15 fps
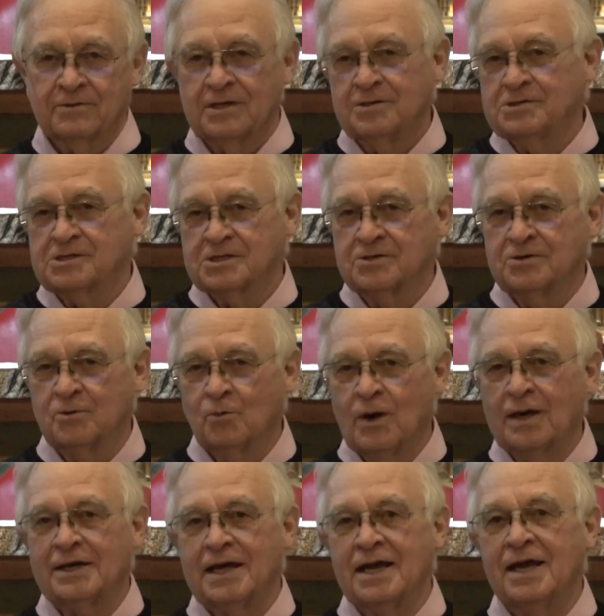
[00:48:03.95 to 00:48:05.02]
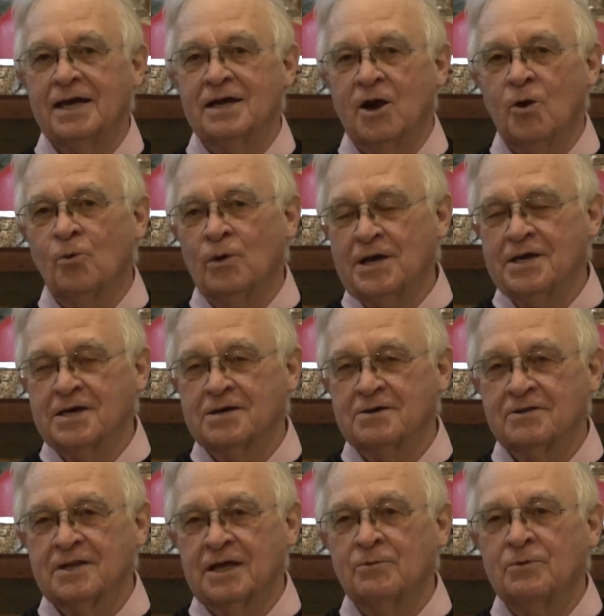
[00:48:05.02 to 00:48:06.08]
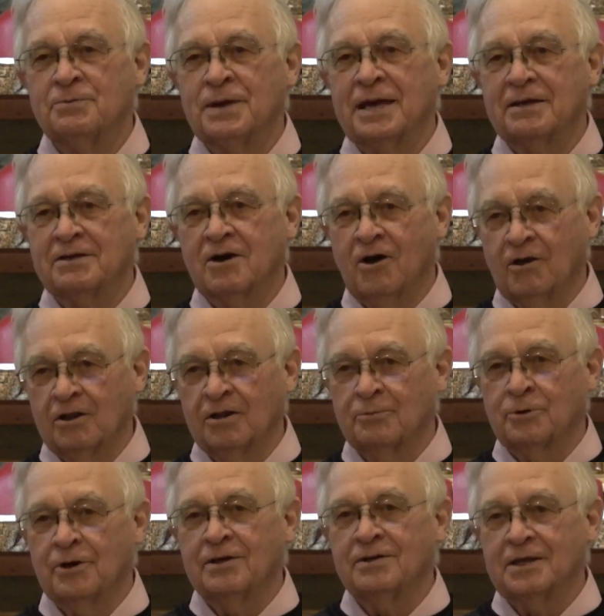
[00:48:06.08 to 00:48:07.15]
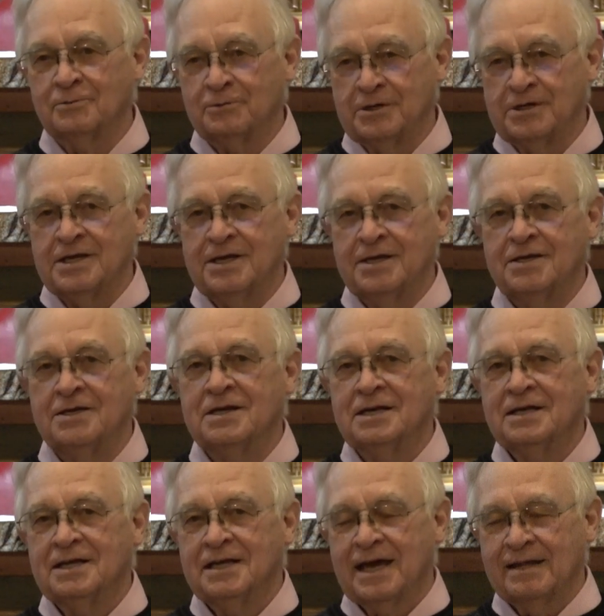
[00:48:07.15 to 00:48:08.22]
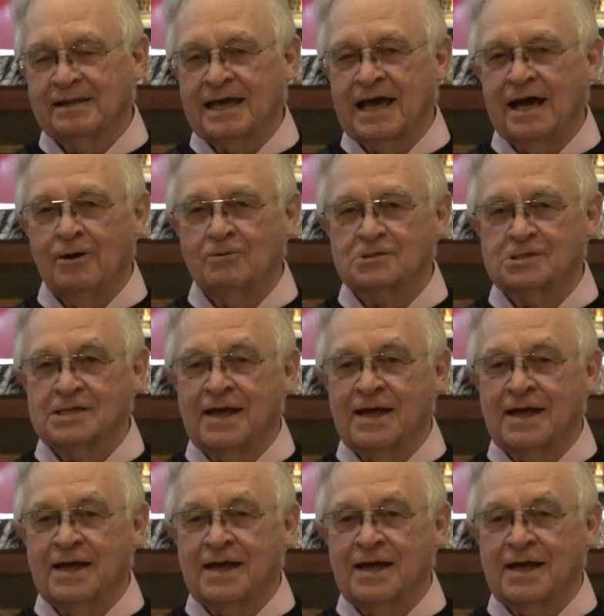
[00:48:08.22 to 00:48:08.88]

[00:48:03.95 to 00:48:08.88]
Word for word: They used to, one day a week, they would bake all the bread they would need at the house.